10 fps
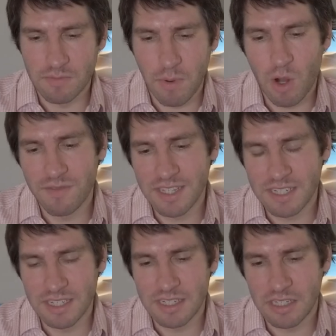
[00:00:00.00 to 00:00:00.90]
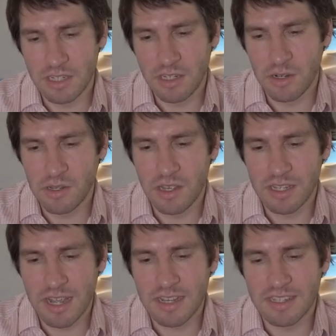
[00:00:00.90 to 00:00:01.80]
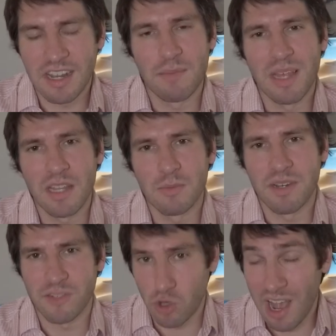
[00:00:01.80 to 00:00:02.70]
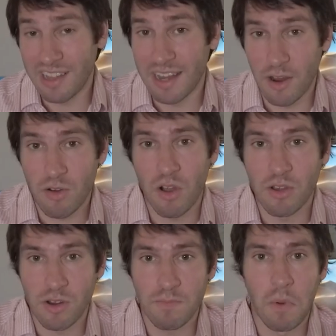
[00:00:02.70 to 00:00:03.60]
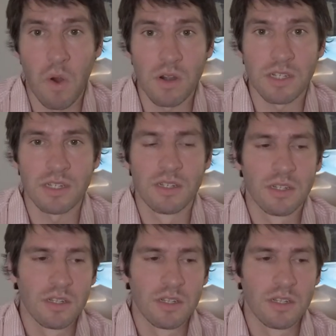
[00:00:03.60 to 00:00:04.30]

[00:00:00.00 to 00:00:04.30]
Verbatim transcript: So part of this is, you know, it, it, it's going to be a little bit of trial and error on your part.